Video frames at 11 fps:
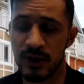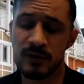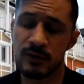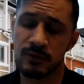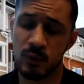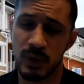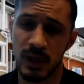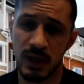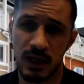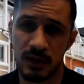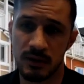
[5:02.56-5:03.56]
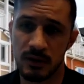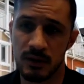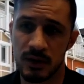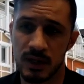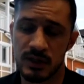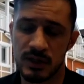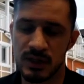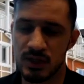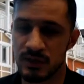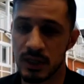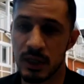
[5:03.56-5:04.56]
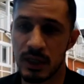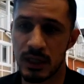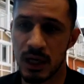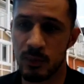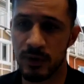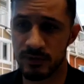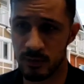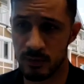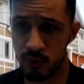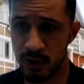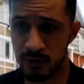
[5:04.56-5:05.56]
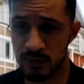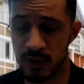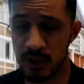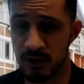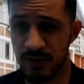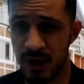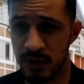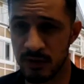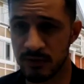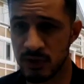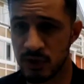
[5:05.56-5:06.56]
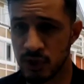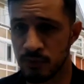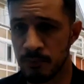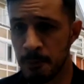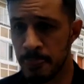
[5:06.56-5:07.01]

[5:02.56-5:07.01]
this is assuming, again, that the legislation isn't cleaned up at some point to clarify on this issue.